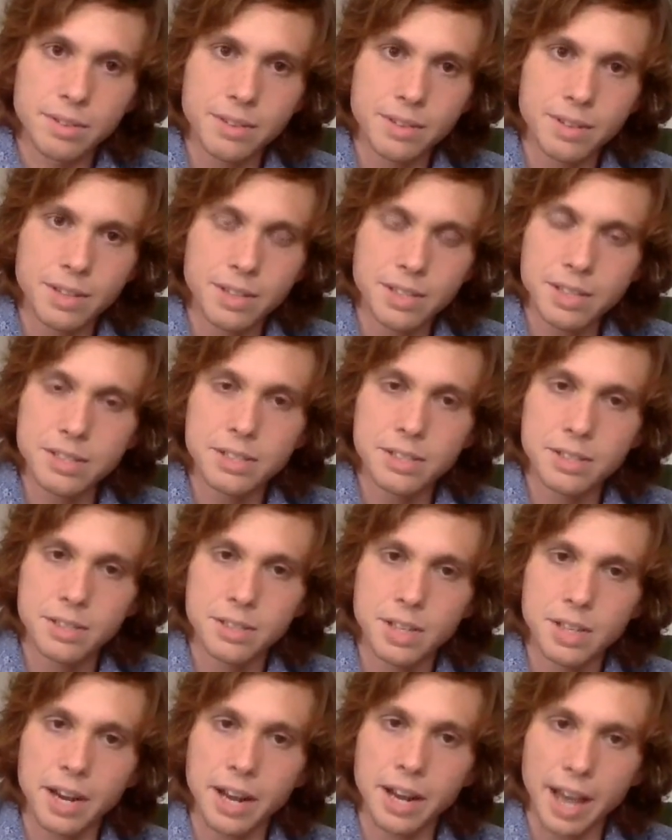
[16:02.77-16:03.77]
this
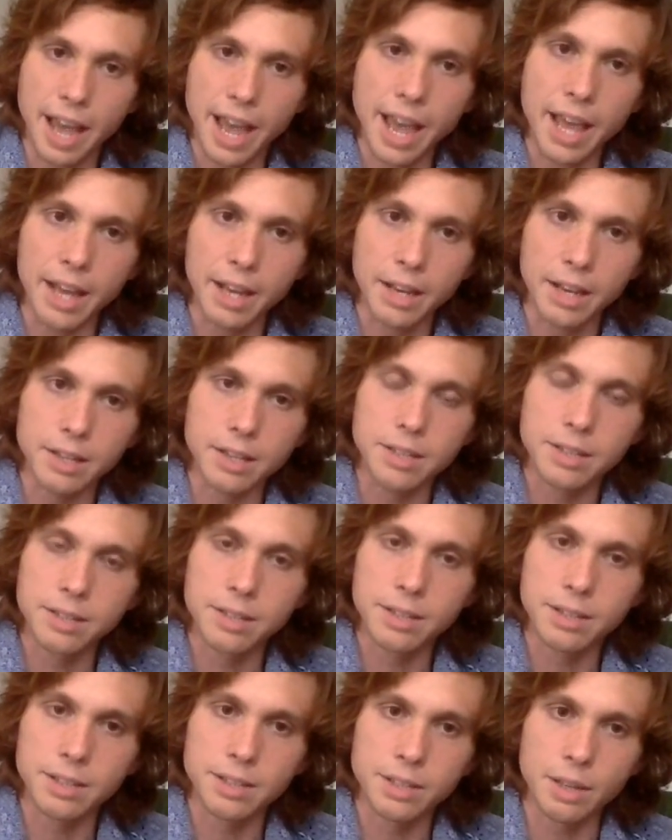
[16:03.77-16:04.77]
is gonna end
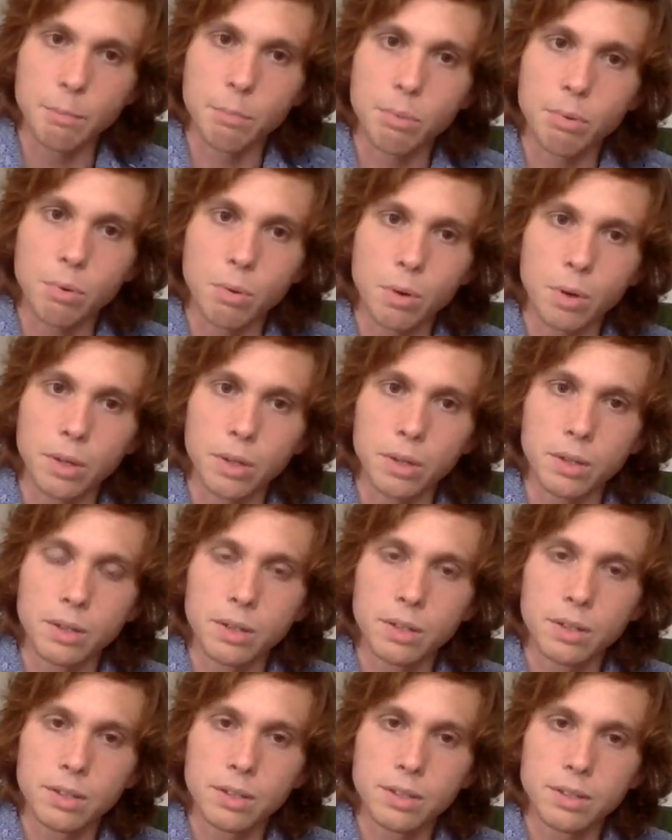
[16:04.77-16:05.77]
at some point.
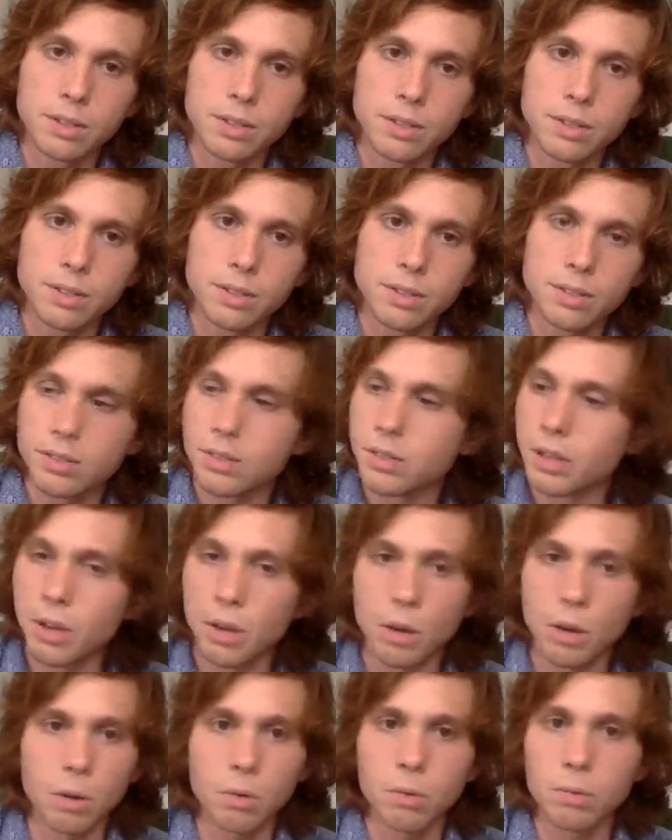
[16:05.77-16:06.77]

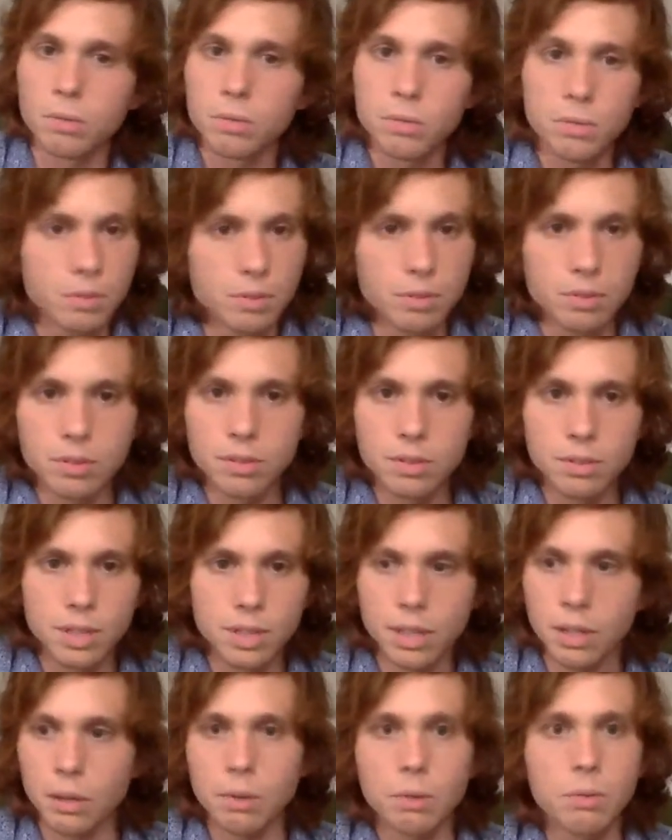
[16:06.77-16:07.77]
So,
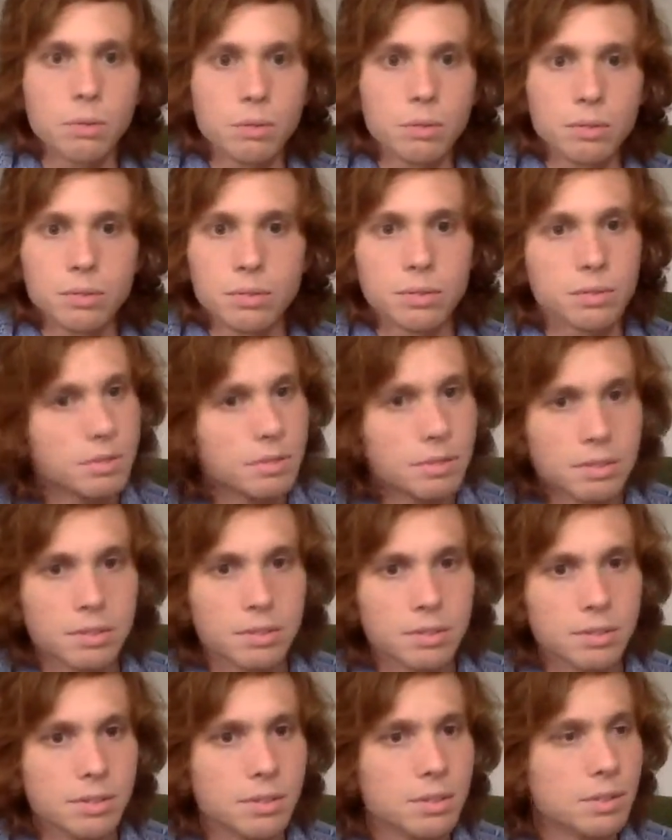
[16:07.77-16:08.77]
what
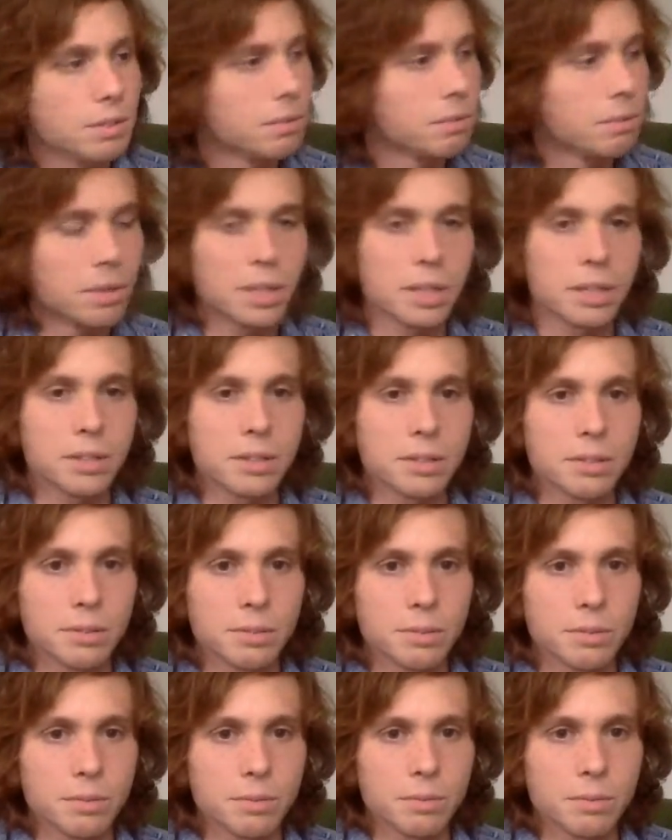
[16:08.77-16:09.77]
are you
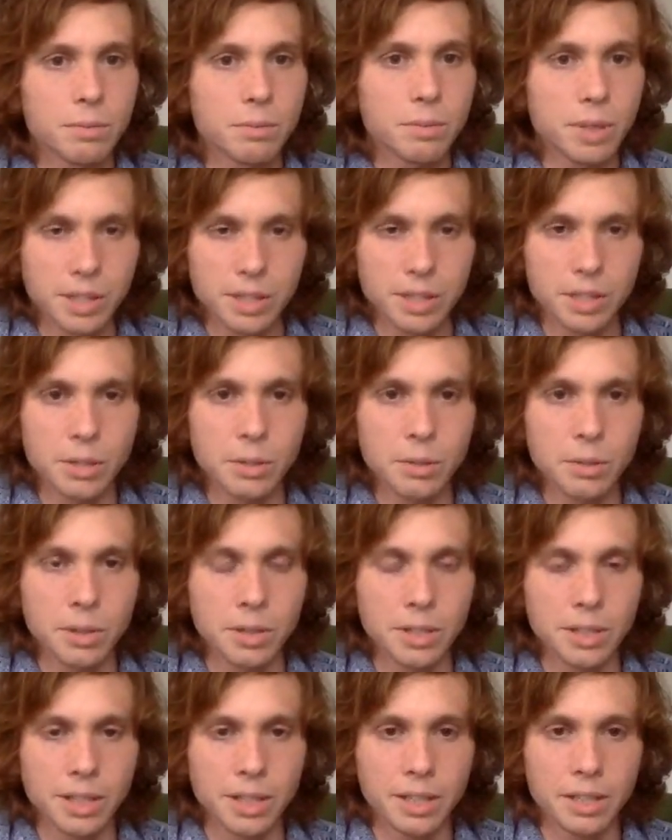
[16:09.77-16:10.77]

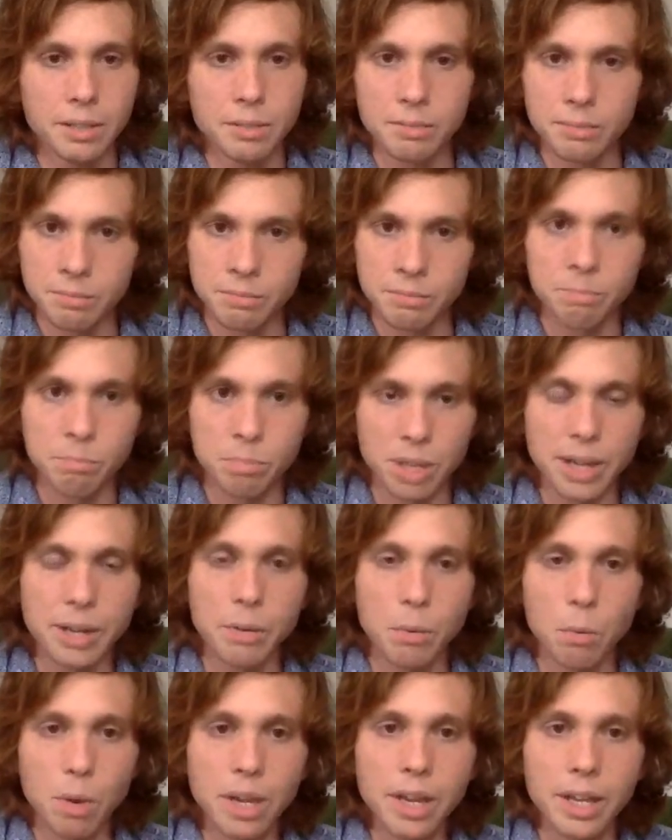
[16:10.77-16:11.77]
doing? Like, play
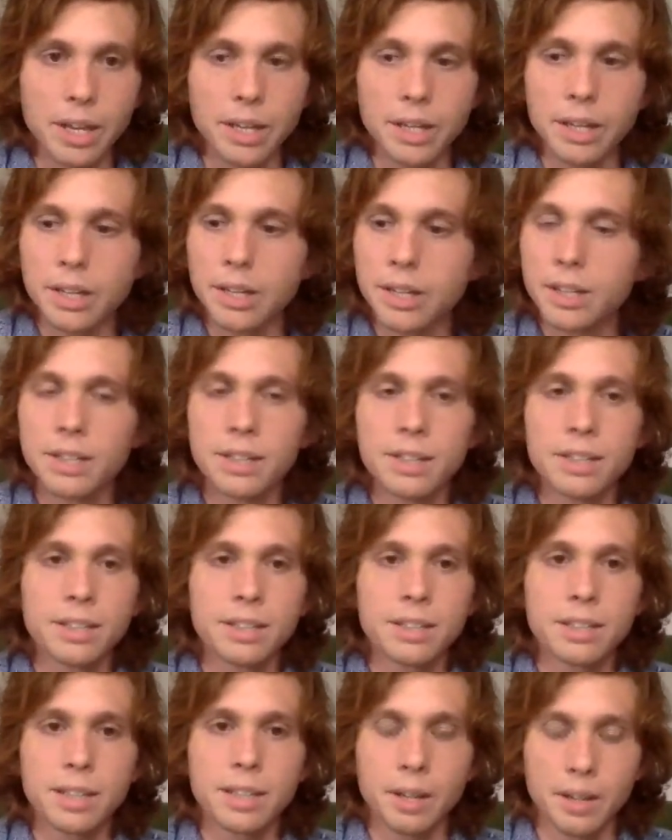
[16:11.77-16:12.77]
to win.
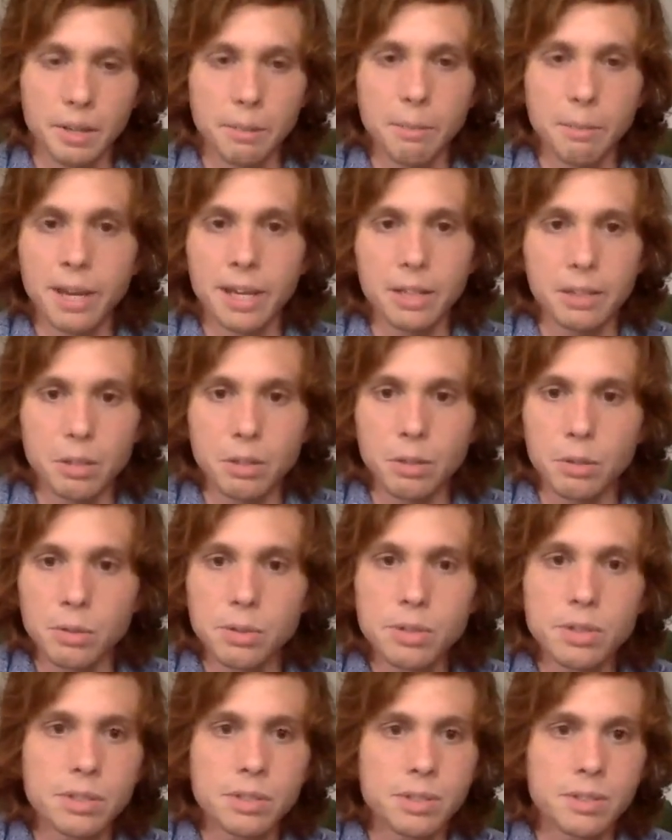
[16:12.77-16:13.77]
You might
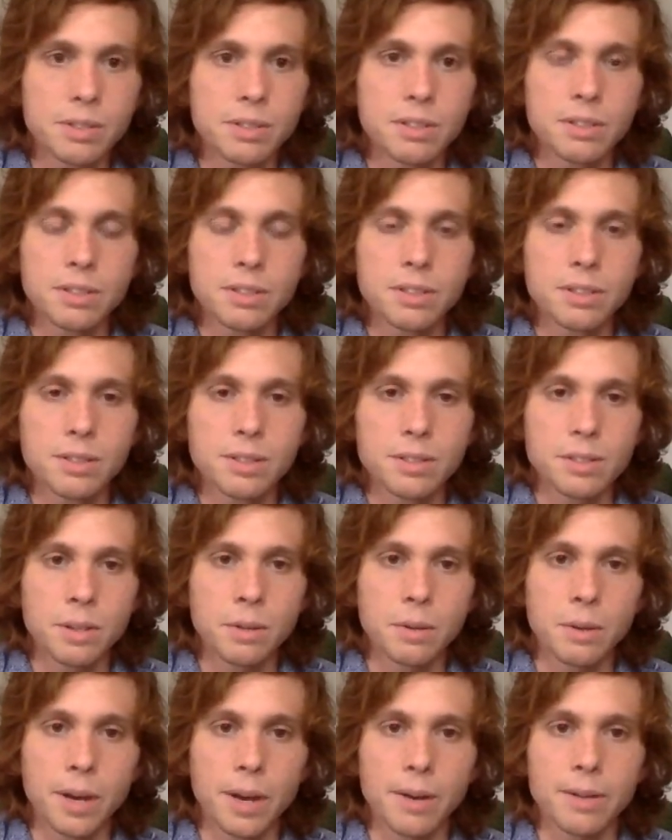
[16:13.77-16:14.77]
lose. There's
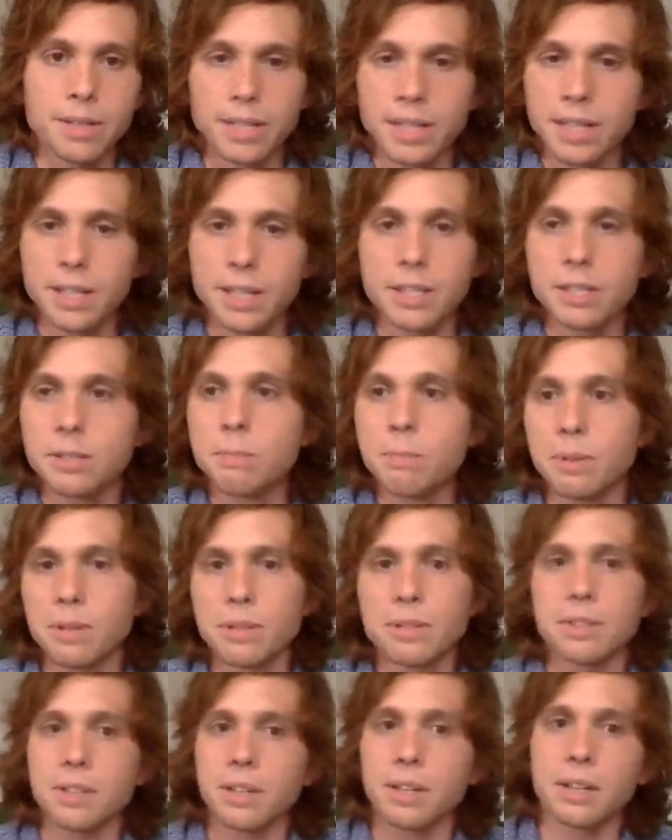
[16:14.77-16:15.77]
no guarantees, but
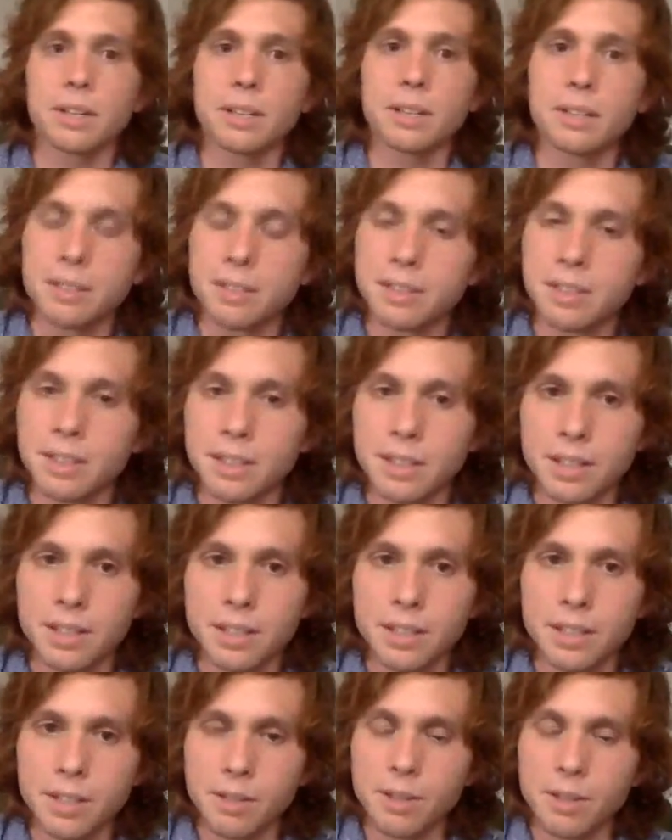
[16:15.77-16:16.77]
it's like,
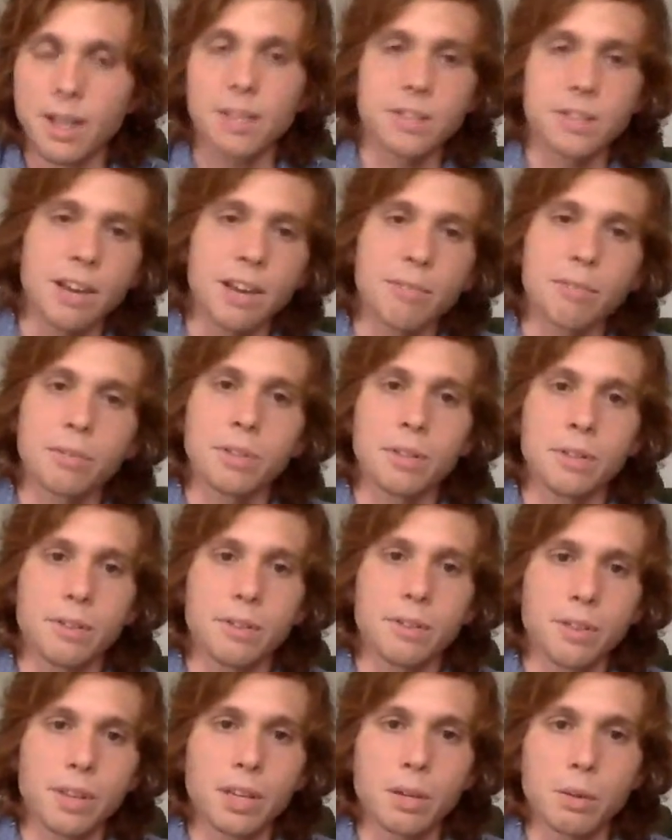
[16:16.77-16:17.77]
you're a lot tougher than you
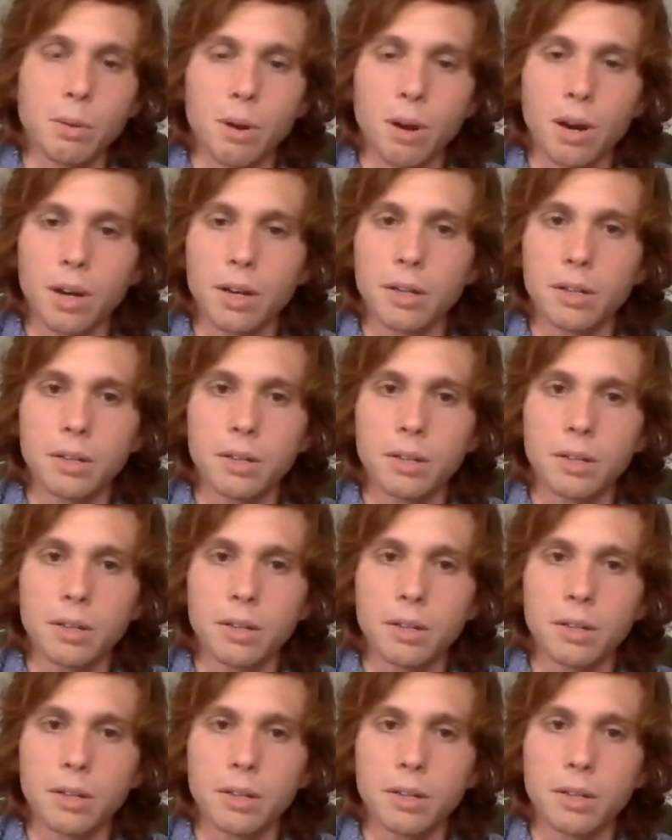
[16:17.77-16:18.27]
think you are, and